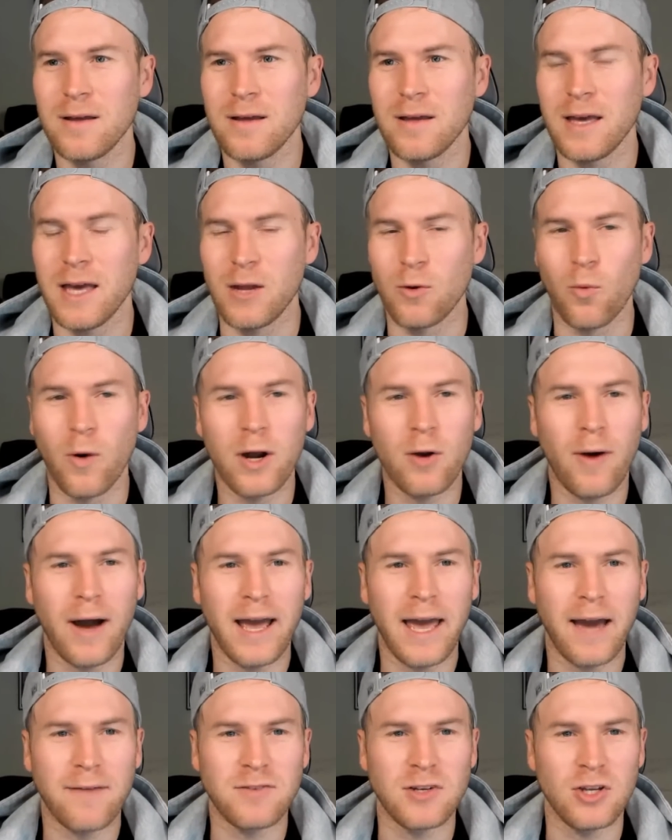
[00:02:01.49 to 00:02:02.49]
And what do I
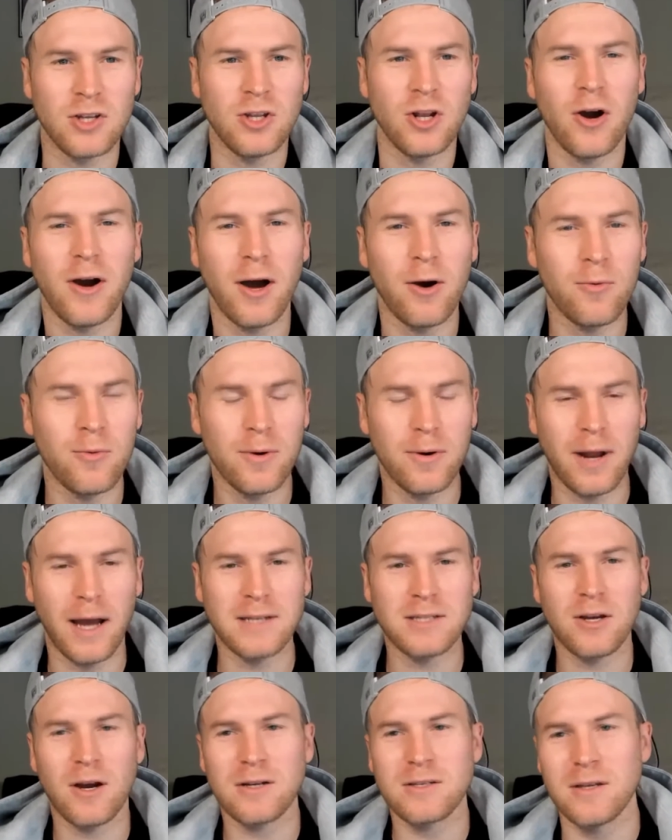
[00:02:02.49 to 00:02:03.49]
have to do? You know how I
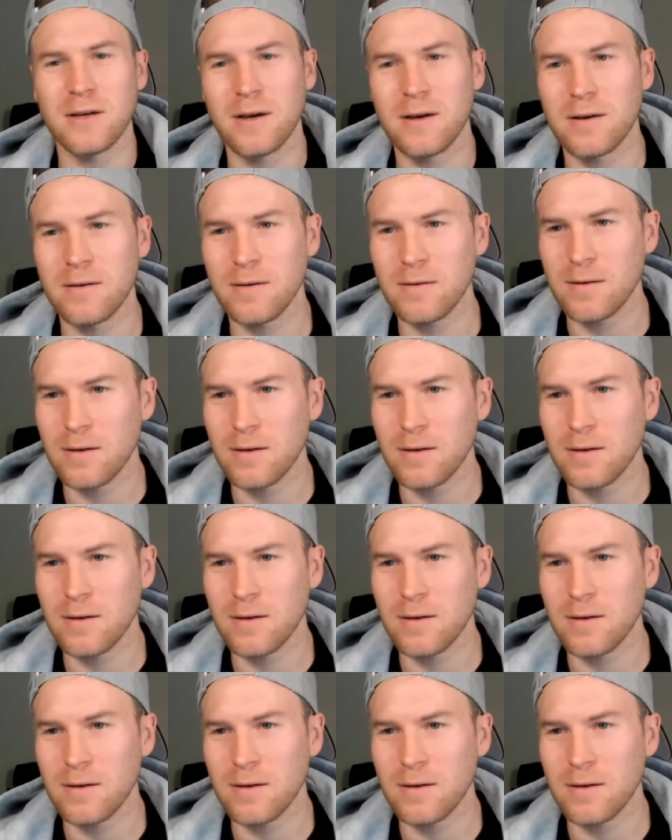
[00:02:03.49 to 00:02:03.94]
talked to